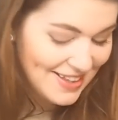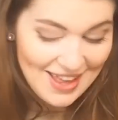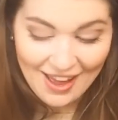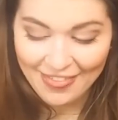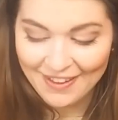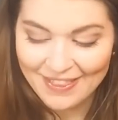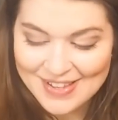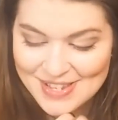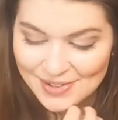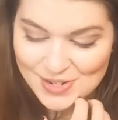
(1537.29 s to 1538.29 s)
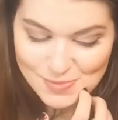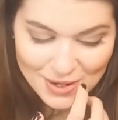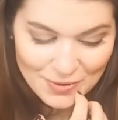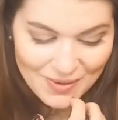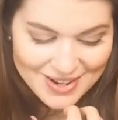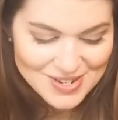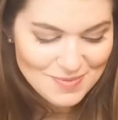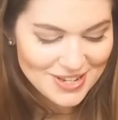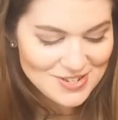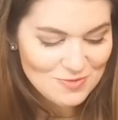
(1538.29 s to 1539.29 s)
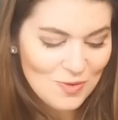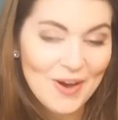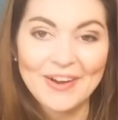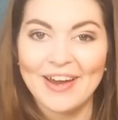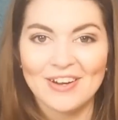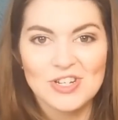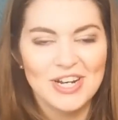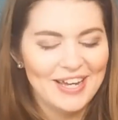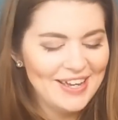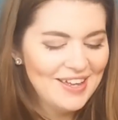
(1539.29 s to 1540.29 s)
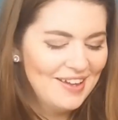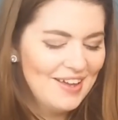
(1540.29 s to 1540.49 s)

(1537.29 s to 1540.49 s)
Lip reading: I think that's going to be quite a bit of work actually.